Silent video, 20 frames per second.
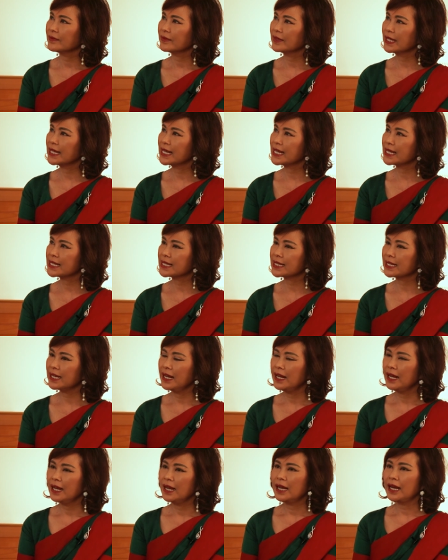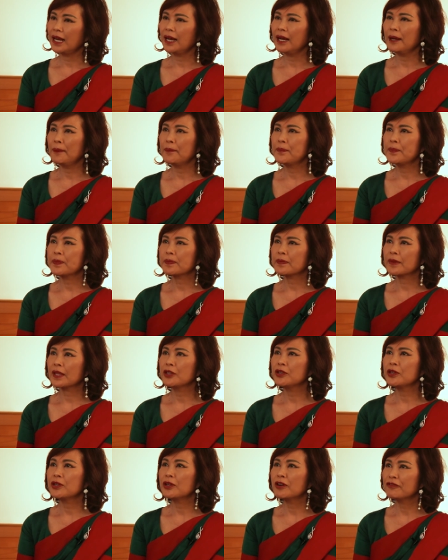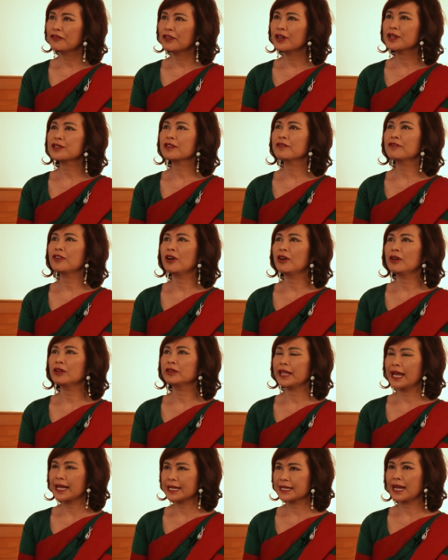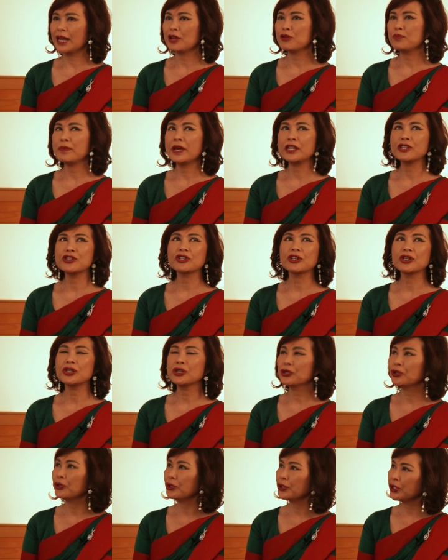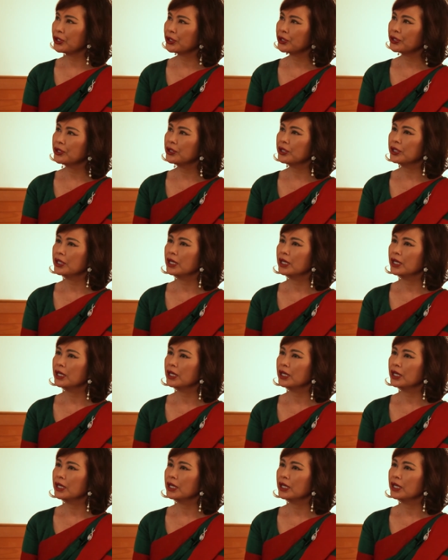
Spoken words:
Yes. First of all, as I mentioned earlier,